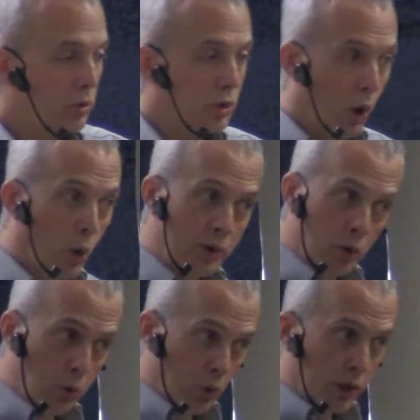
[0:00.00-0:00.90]
going
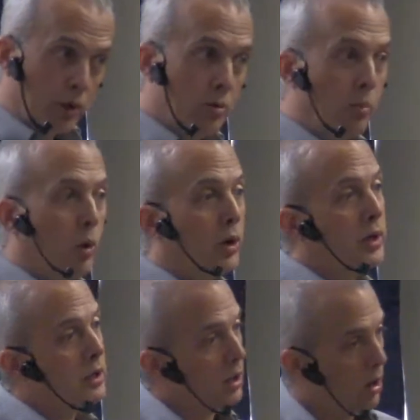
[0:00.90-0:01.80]
to work in the
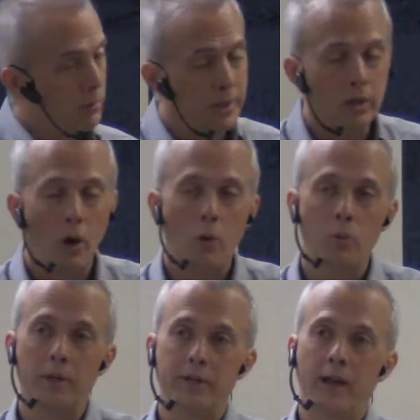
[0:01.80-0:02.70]
morning, coming
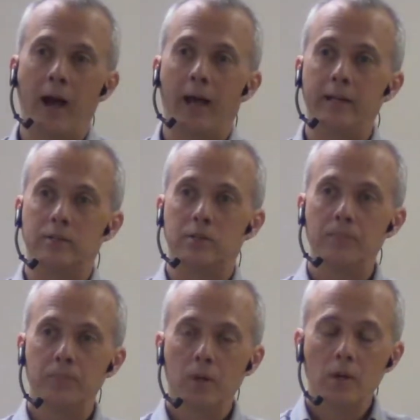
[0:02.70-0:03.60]
home at night.
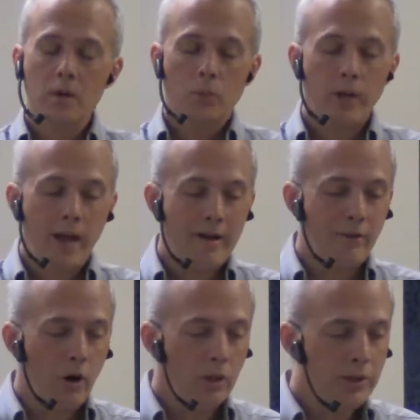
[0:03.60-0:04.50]
We have
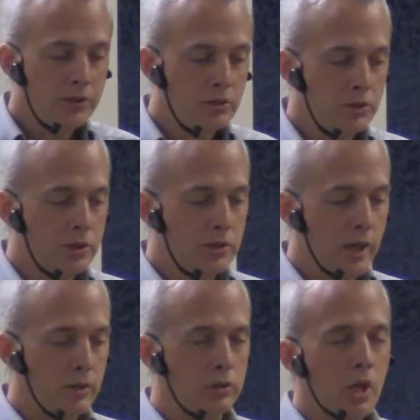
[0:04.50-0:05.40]
all these interesting
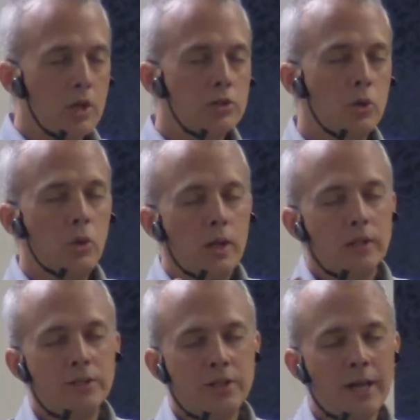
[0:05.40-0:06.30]
cycles. So
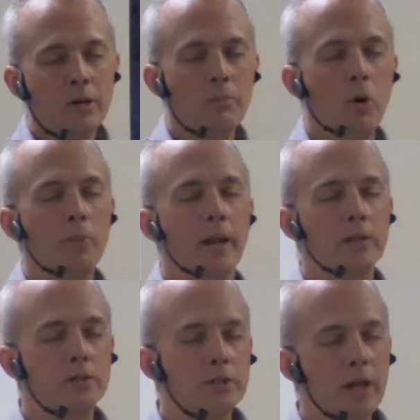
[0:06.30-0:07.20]
let's take a moment
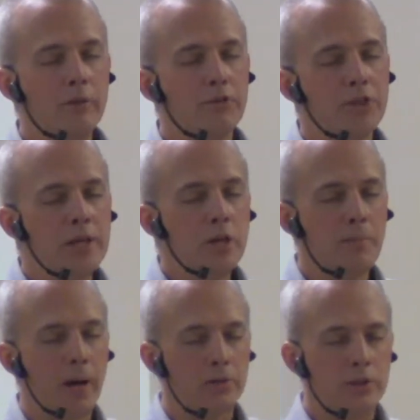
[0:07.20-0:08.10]
and just kind of think
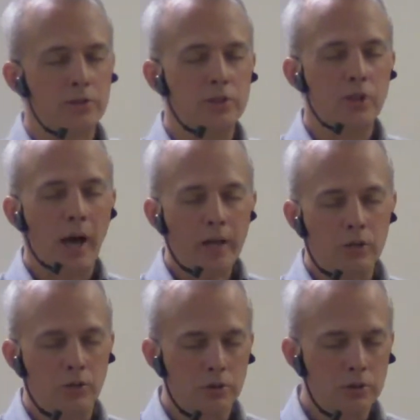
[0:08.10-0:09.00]
about these
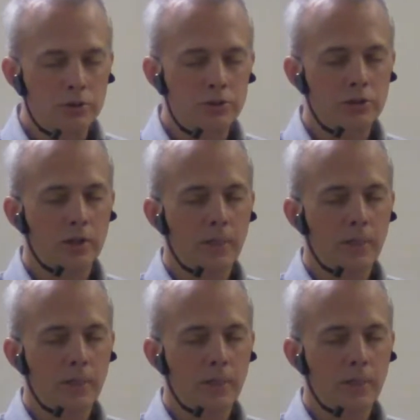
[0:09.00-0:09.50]
cycles